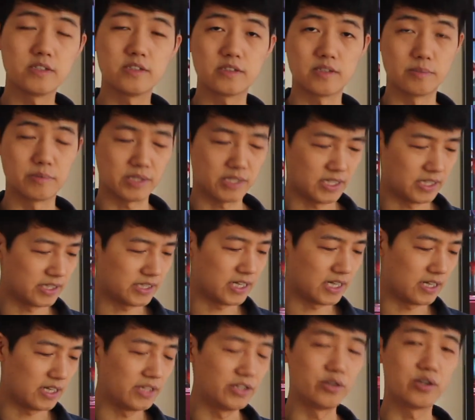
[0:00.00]
something like
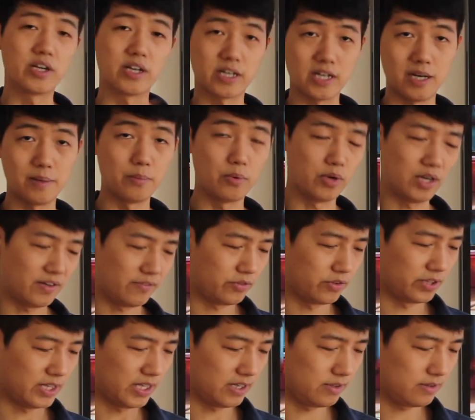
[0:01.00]
that, and you can combo
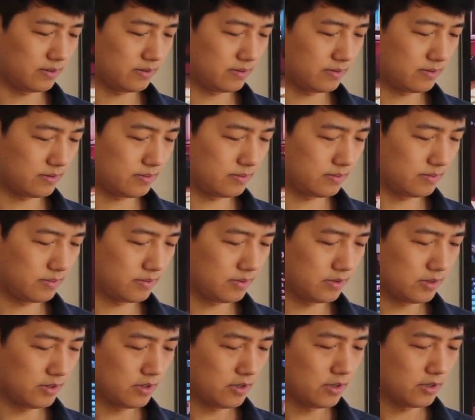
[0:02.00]
after that.
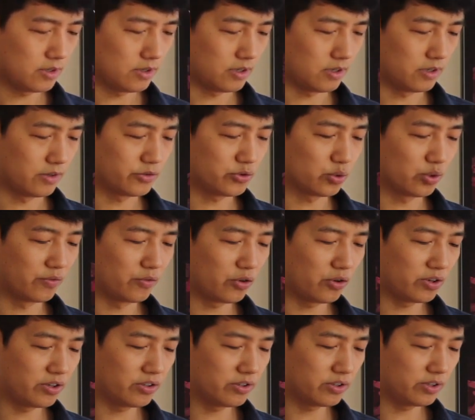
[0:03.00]
So if
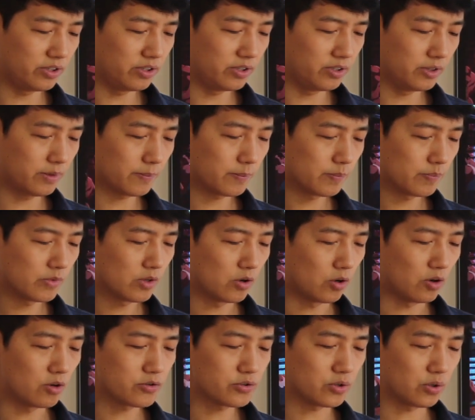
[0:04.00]
you're in
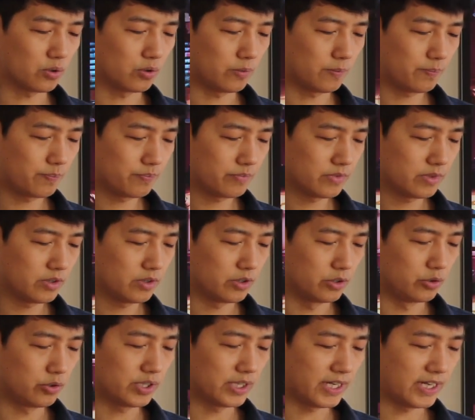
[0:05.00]
also,
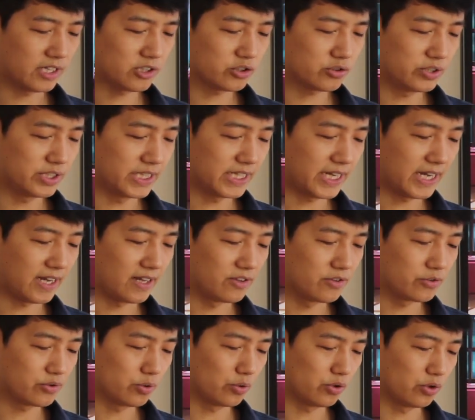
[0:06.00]
you can actually
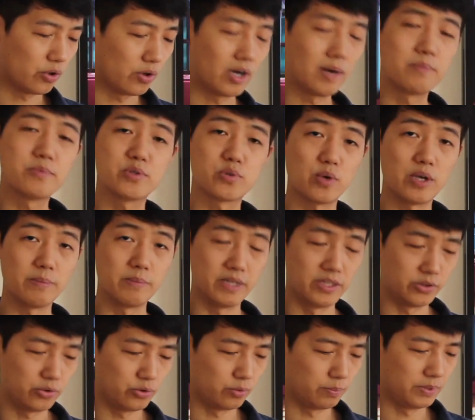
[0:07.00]
cancel your up swipe
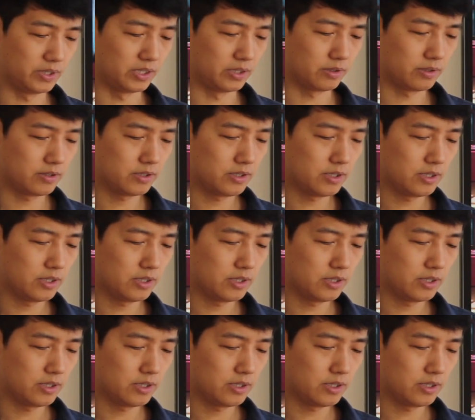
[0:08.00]
into B,